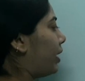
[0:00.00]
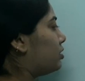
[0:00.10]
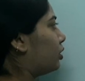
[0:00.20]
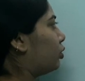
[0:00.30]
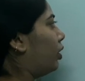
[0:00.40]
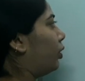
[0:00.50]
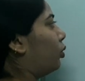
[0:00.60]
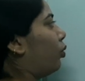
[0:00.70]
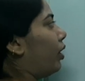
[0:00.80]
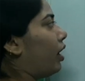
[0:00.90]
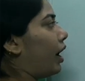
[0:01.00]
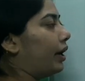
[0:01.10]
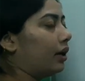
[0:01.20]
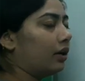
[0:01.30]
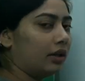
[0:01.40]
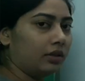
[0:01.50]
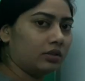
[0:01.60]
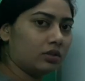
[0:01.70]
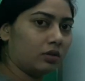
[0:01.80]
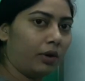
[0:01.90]
is equal to 1, I is
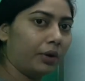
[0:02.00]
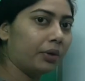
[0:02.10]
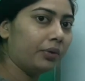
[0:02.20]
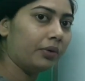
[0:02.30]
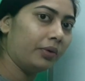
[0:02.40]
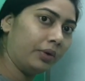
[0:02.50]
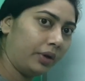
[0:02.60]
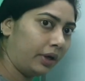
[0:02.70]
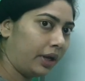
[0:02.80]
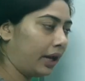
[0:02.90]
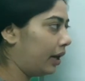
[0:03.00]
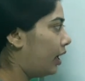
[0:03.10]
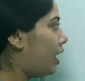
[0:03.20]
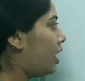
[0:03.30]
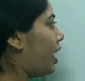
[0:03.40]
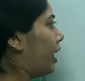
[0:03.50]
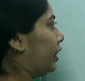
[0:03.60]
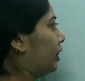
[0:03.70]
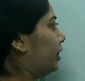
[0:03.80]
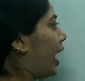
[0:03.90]
equal to 10,
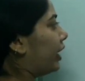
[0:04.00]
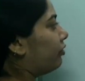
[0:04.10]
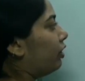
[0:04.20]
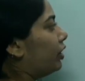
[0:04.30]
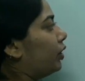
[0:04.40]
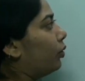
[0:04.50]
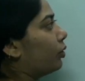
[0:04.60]
and that will denote